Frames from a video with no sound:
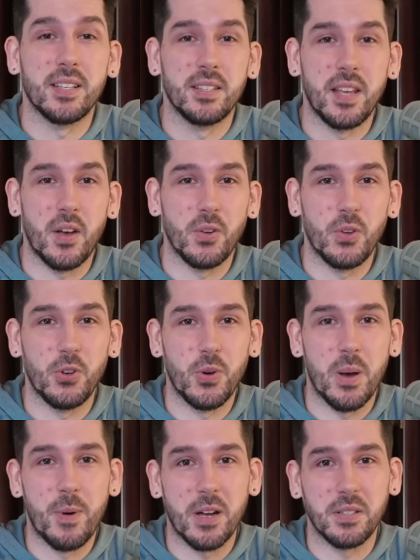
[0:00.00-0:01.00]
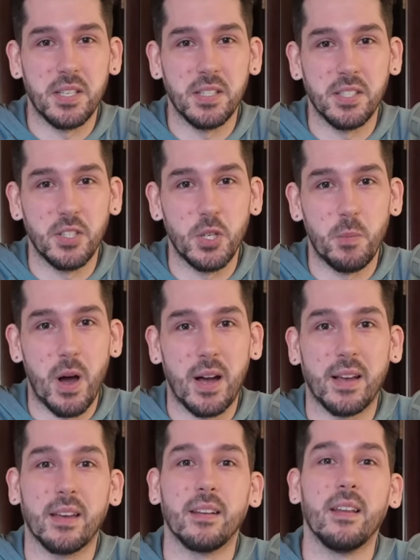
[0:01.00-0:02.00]
to tell you about TCG
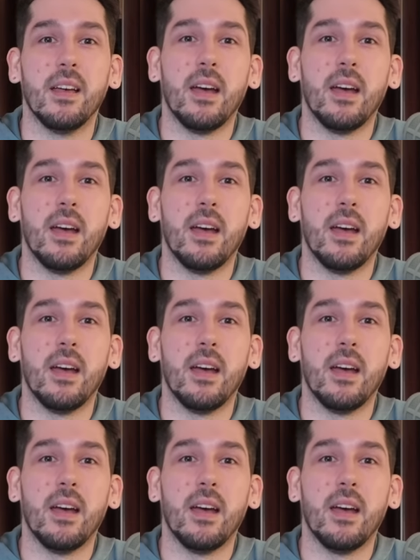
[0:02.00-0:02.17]
Pocket.